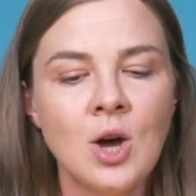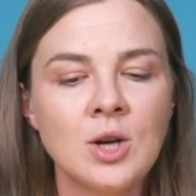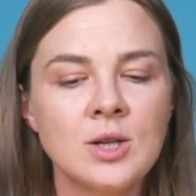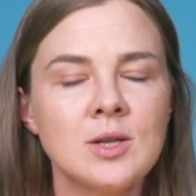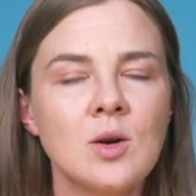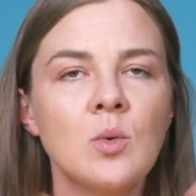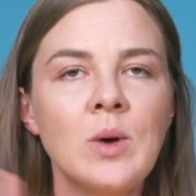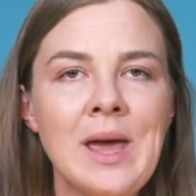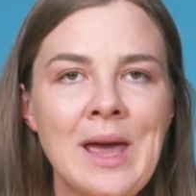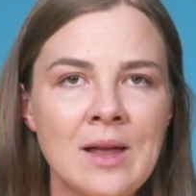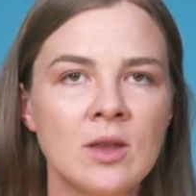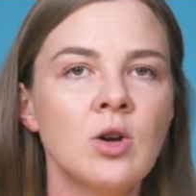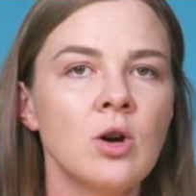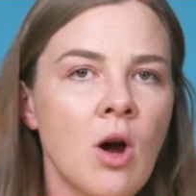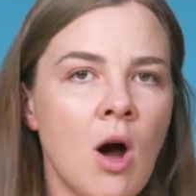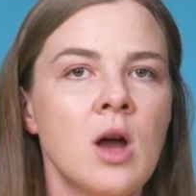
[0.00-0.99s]
So
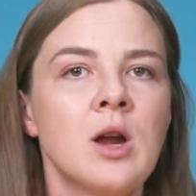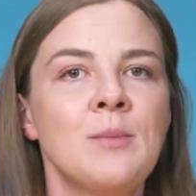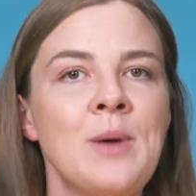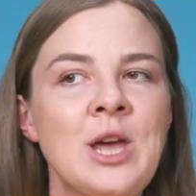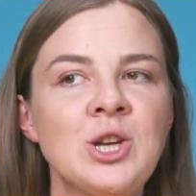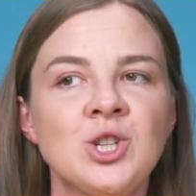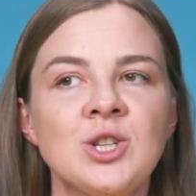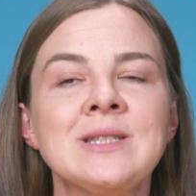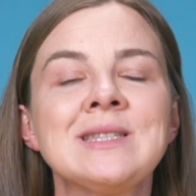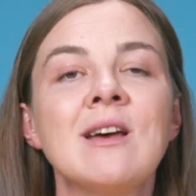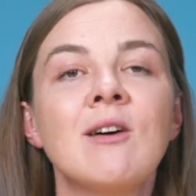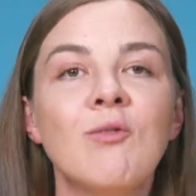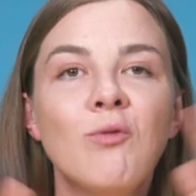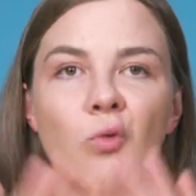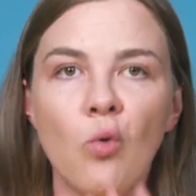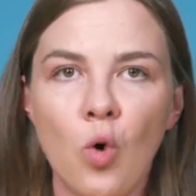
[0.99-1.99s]
in your automations,
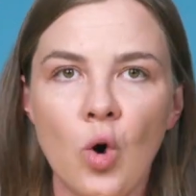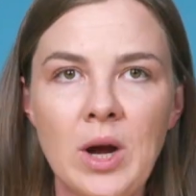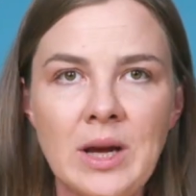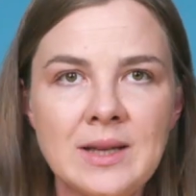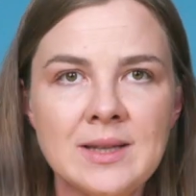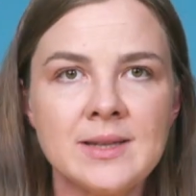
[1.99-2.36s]
avoid